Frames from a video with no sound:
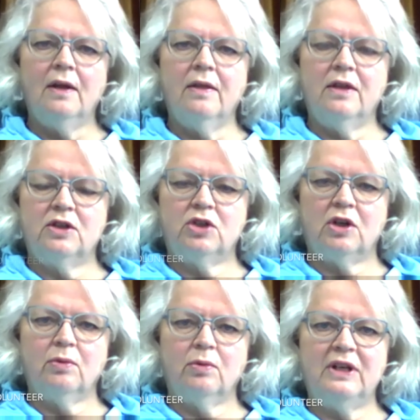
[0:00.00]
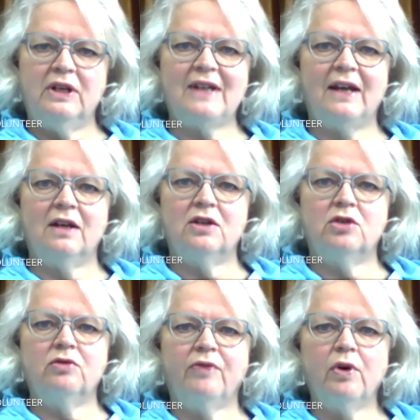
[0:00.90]
This year, we decided
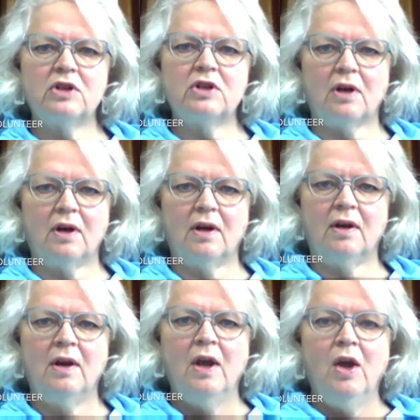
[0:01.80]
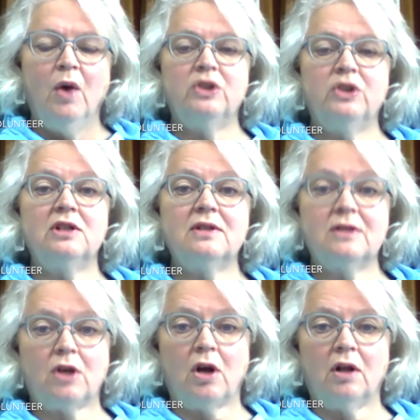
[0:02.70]
to focus on what Jesus
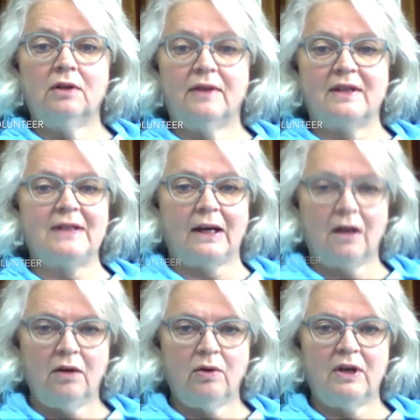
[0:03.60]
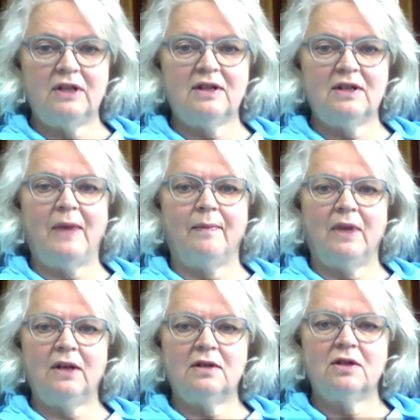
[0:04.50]
called the second greatest
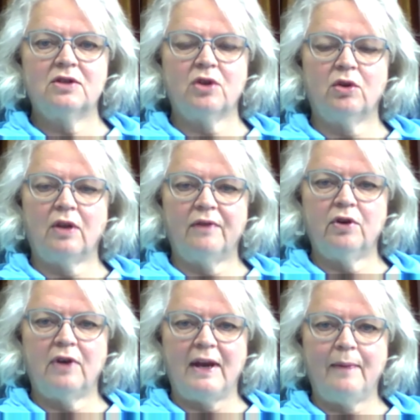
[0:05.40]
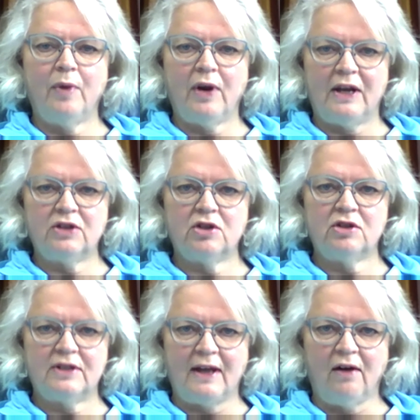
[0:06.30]
commandment, so love your neighbor as
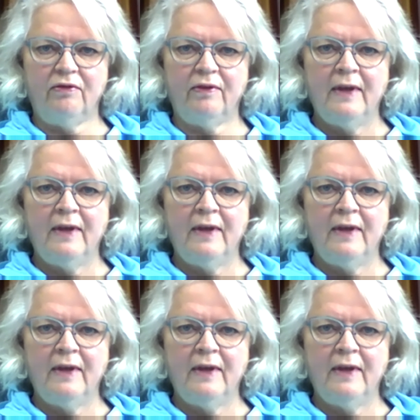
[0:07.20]
yourself.